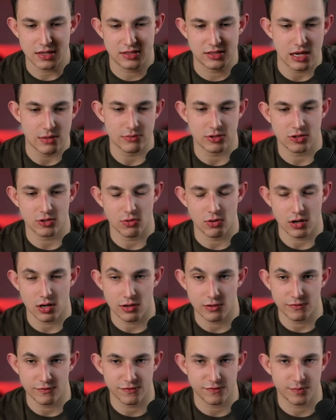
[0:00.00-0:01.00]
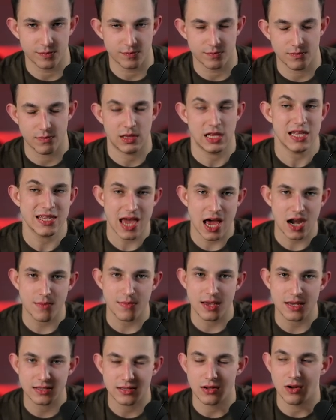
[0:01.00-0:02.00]
some sort of lead
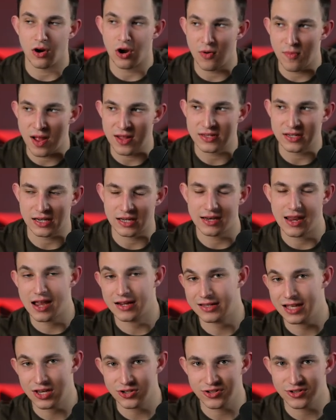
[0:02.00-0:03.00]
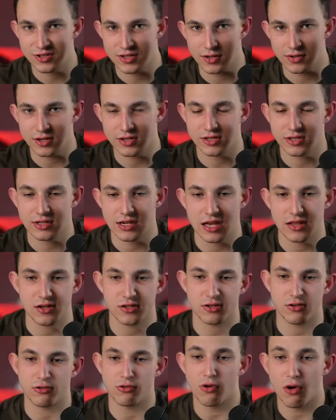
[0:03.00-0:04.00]
database. They are meant to connect agency owners together.
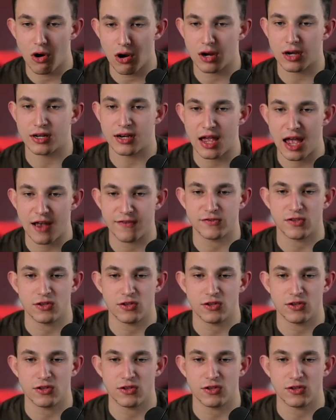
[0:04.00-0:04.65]
So you are going to have